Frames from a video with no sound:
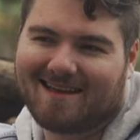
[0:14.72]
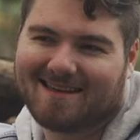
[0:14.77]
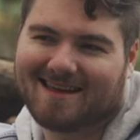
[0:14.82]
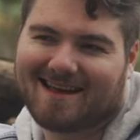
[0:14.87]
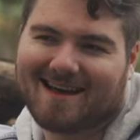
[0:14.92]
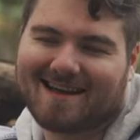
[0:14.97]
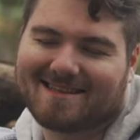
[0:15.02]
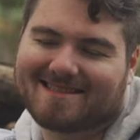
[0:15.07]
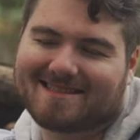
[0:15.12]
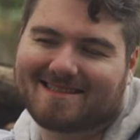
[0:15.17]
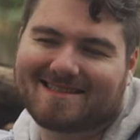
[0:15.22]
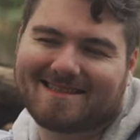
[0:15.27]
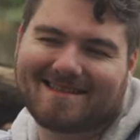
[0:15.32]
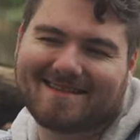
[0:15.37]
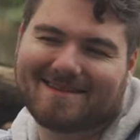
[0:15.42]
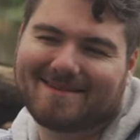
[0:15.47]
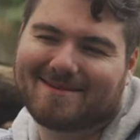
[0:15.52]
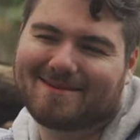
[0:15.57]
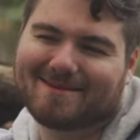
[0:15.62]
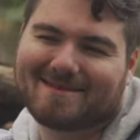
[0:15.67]
Got
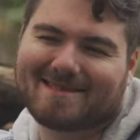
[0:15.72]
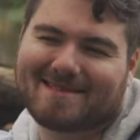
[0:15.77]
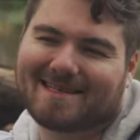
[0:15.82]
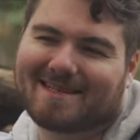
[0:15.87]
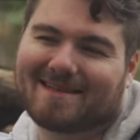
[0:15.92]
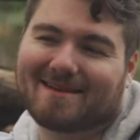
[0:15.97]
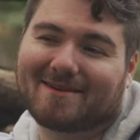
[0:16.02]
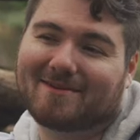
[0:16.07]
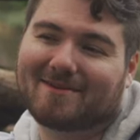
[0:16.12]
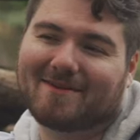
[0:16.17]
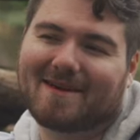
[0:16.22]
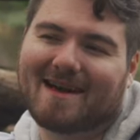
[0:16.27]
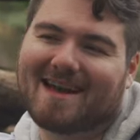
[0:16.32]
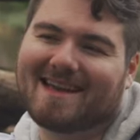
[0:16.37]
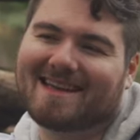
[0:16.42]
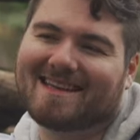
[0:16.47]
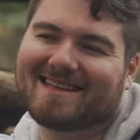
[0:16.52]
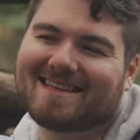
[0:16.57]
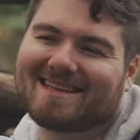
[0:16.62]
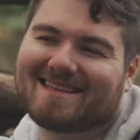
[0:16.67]
so sick of
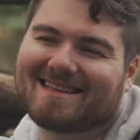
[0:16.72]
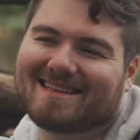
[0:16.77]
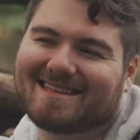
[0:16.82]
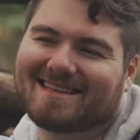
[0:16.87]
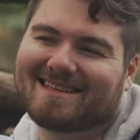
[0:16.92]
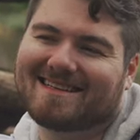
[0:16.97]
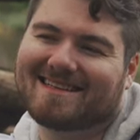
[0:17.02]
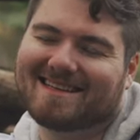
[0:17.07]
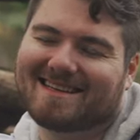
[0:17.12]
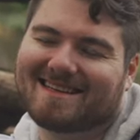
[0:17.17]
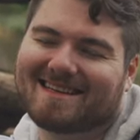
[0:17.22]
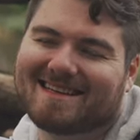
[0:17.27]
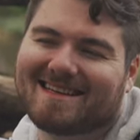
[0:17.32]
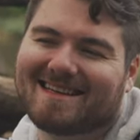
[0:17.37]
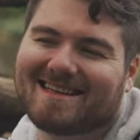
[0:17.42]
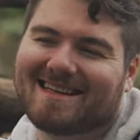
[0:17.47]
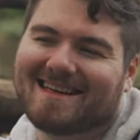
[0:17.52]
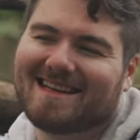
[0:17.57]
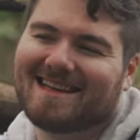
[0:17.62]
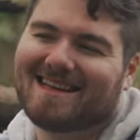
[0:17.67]
crying.
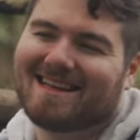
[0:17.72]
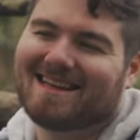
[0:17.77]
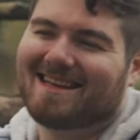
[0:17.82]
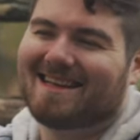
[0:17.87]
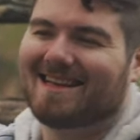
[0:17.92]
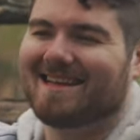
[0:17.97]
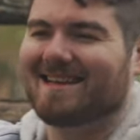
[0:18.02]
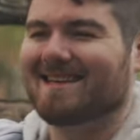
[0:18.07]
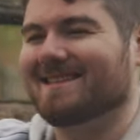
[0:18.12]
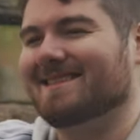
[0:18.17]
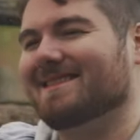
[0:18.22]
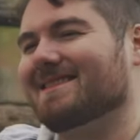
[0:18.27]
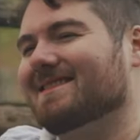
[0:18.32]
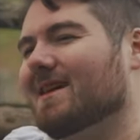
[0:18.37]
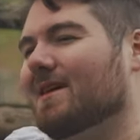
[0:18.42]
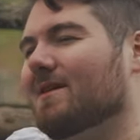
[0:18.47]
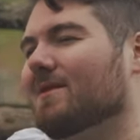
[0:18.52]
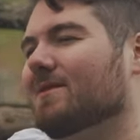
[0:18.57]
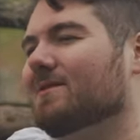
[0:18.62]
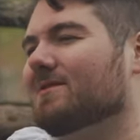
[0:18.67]

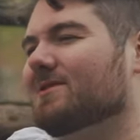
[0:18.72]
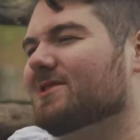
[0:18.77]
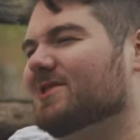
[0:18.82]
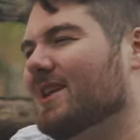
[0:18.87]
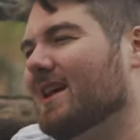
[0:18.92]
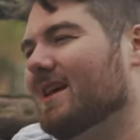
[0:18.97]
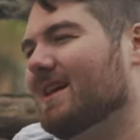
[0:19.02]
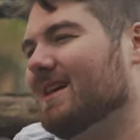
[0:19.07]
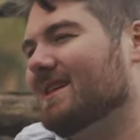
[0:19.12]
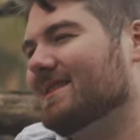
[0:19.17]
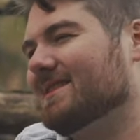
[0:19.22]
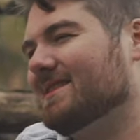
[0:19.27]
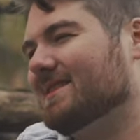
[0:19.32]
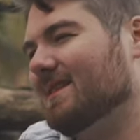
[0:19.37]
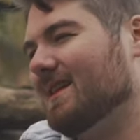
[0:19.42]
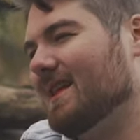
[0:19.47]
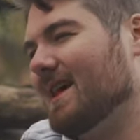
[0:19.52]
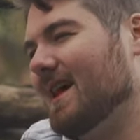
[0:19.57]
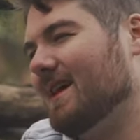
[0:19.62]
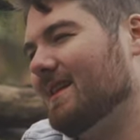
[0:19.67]
So just
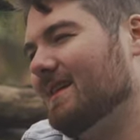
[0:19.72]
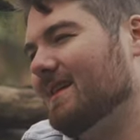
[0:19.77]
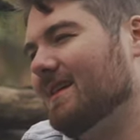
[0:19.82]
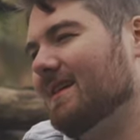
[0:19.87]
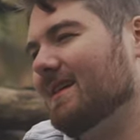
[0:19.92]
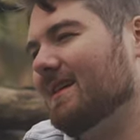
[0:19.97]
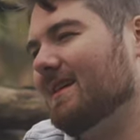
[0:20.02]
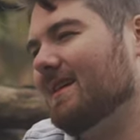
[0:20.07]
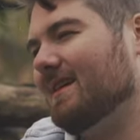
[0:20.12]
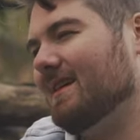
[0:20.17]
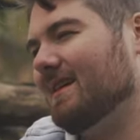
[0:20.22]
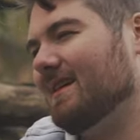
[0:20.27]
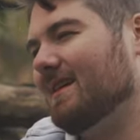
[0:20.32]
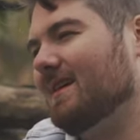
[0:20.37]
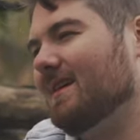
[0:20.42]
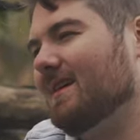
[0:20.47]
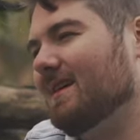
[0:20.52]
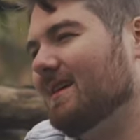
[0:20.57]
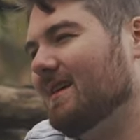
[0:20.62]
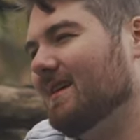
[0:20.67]

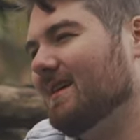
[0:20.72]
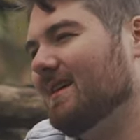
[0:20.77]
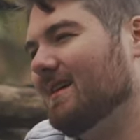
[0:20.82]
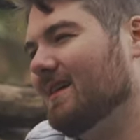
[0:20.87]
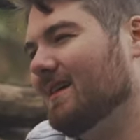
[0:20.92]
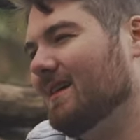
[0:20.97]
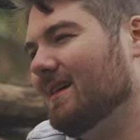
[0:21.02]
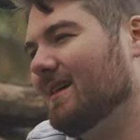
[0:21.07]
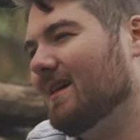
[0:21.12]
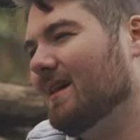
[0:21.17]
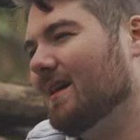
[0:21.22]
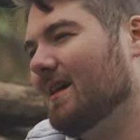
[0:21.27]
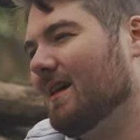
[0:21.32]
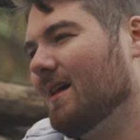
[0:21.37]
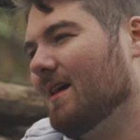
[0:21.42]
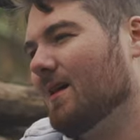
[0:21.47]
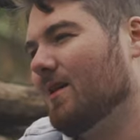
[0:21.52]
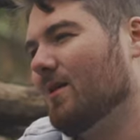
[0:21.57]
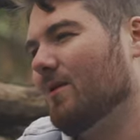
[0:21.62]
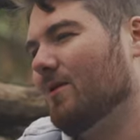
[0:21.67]
lately,
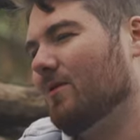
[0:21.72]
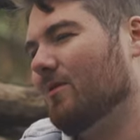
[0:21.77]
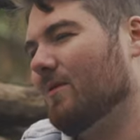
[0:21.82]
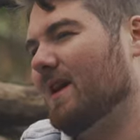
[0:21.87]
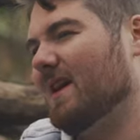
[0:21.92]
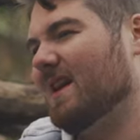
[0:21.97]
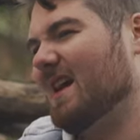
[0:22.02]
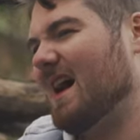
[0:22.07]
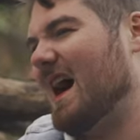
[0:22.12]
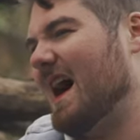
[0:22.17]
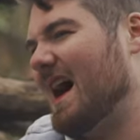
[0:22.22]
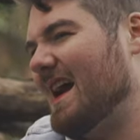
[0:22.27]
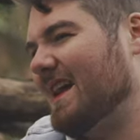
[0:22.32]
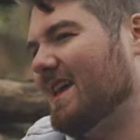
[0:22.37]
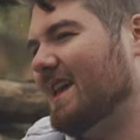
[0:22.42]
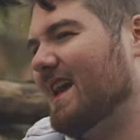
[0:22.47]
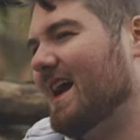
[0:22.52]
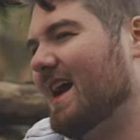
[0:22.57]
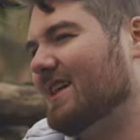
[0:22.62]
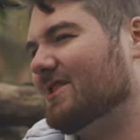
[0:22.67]
when I
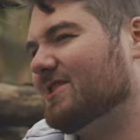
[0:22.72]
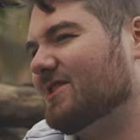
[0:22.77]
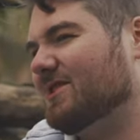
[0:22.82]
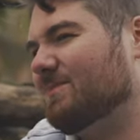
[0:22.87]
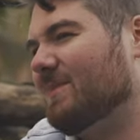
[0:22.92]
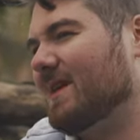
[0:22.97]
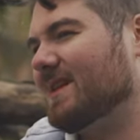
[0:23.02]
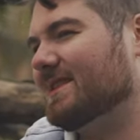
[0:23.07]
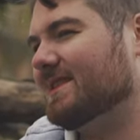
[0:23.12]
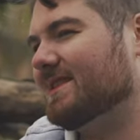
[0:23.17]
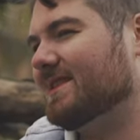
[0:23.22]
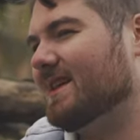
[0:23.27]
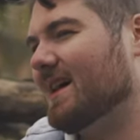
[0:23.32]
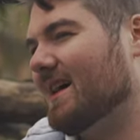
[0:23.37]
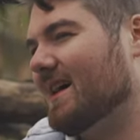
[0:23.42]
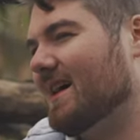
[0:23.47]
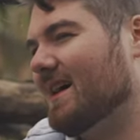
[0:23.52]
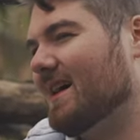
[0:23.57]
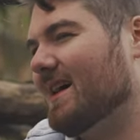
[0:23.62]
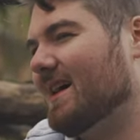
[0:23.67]
catch
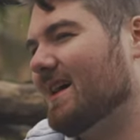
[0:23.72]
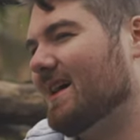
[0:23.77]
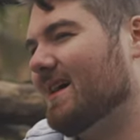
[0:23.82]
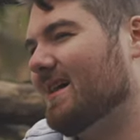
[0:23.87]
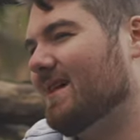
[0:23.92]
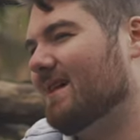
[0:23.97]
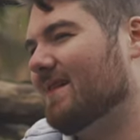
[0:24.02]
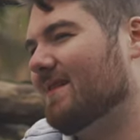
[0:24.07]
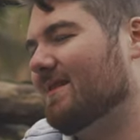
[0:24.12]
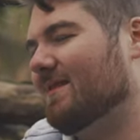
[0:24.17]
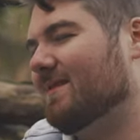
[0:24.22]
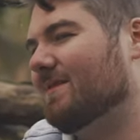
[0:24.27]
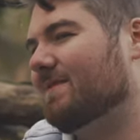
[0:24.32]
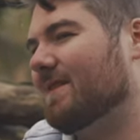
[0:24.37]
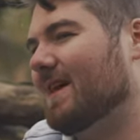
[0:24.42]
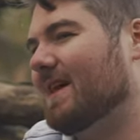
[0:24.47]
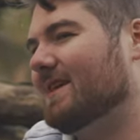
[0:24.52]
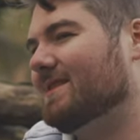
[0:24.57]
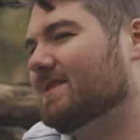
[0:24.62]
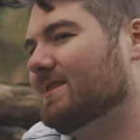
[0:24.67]

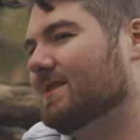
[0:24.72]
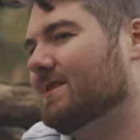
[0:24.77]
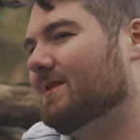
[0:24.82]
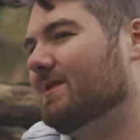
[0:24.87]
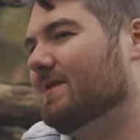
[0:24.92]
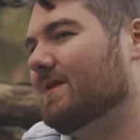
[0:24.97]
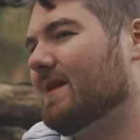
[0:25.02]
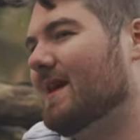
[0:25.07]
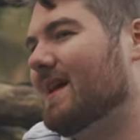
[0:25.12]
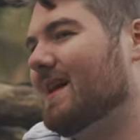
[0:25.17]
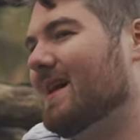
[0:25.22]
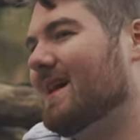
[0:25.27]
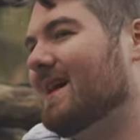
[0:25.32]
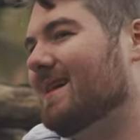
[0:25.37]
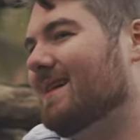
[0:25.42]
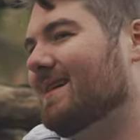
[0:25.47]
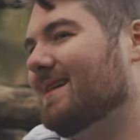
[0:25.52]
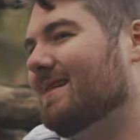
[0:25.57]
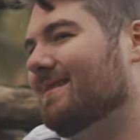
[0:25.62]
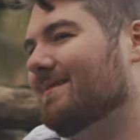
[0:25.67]
myself, I do
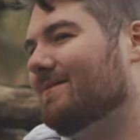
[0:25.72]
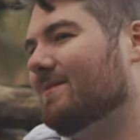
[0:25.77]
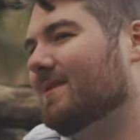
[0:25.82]
a